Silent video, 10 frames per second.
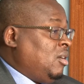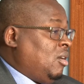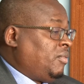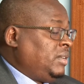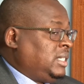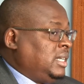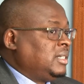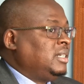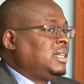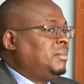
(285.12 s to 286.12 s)

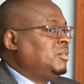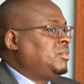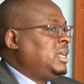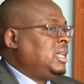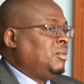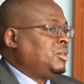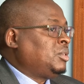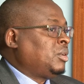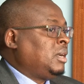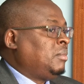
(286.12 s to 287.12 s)
offices. In terms of grade A, what you're
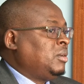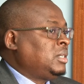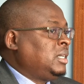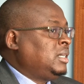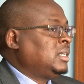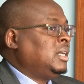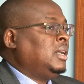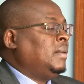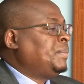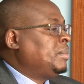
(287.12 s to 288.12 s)
talking about is
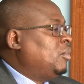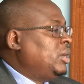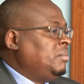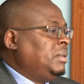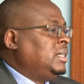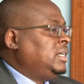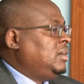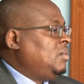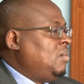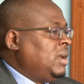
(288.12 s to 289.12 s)
modern
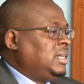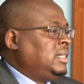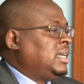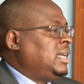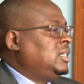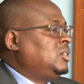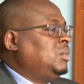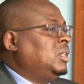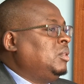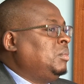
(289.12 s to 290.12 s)
building, well designed,
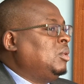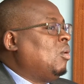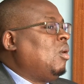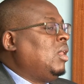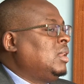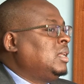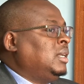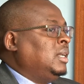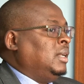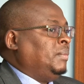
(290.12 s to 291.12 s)
with all
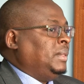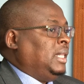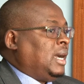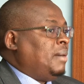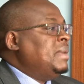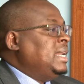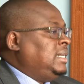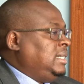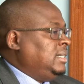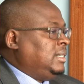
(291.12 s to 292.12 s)
the
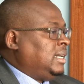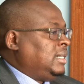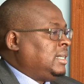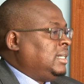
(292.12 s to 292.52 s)
amenities that